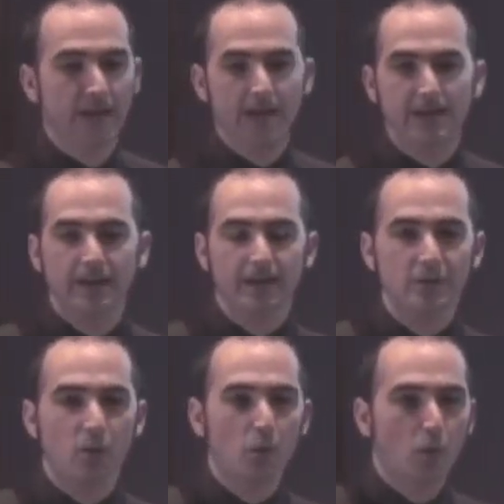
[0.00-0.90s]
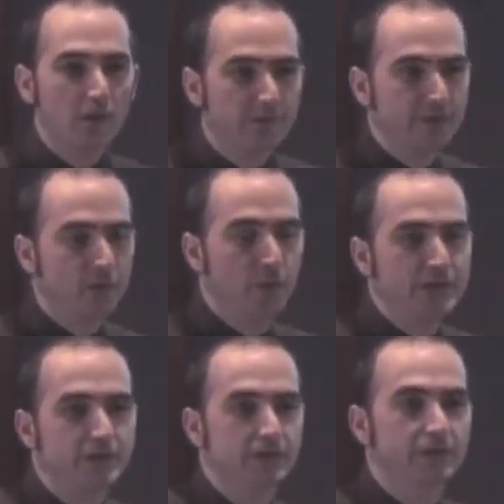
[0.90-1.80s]
And uh, one of the
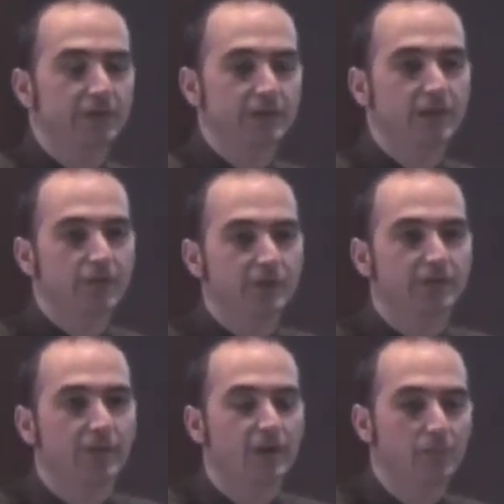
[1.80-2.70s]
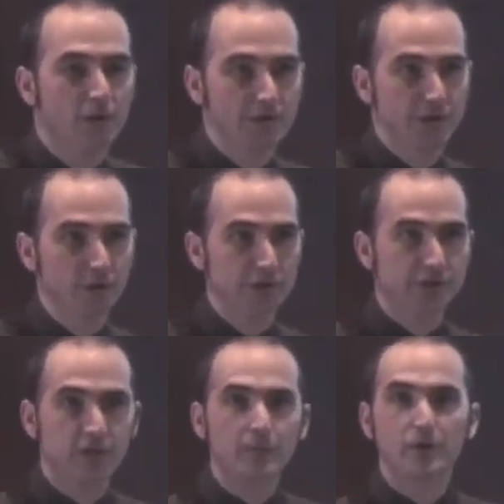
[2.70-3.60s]
questions in covering stock markets earlier,
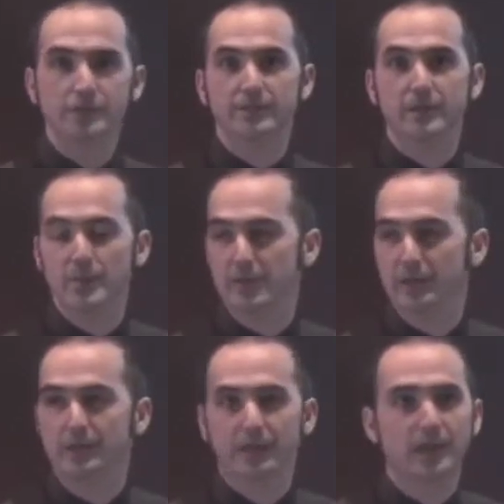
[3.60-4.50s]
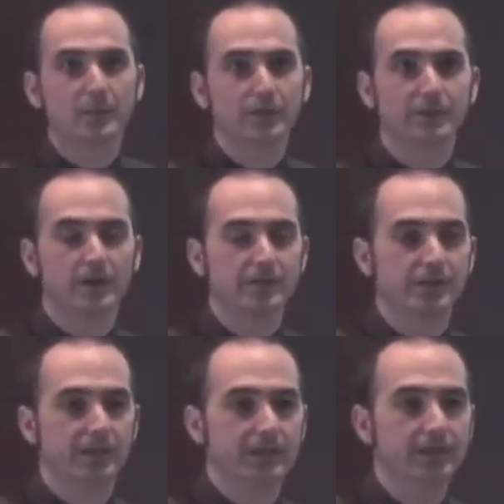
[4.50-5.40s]
stock markets have come up in a, in a couple of talks
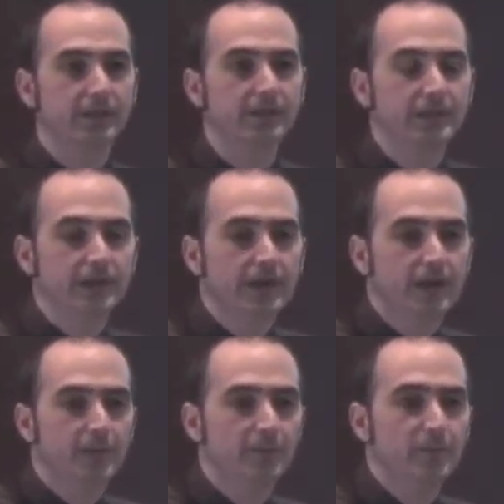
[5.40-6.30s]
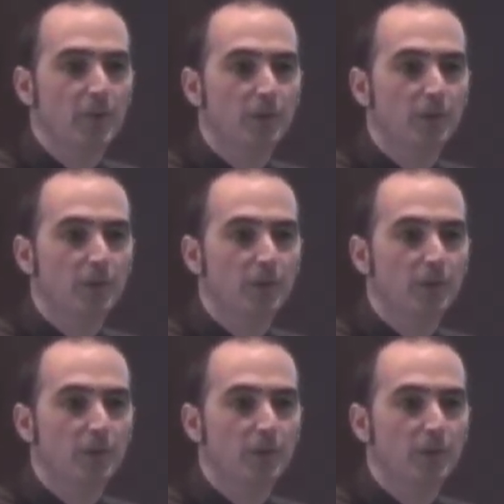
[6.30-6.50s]
today, um,